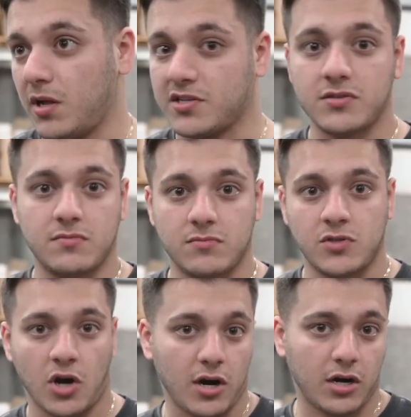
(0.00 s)
It's
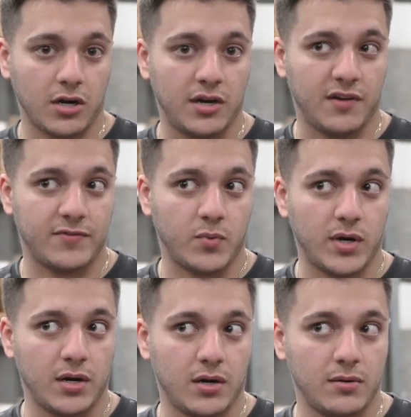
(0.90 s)
dark enough to
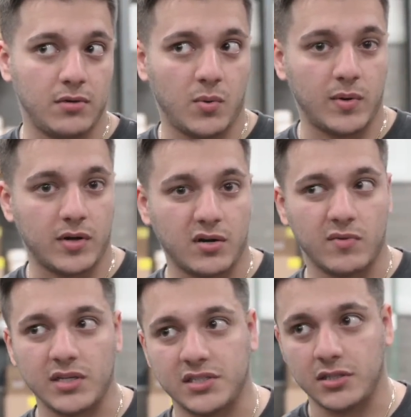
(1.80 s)
where no one can
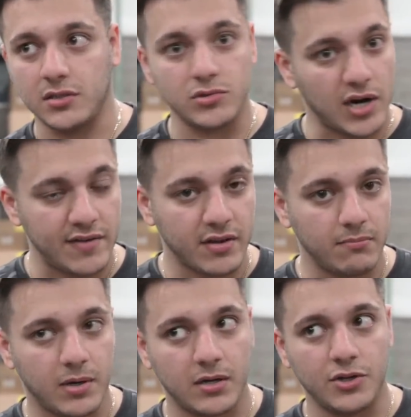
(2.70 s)
really see you driving,
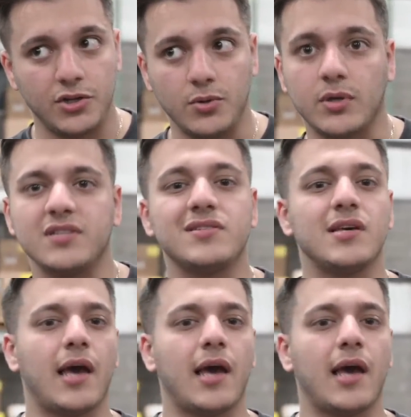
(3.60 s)
but you can see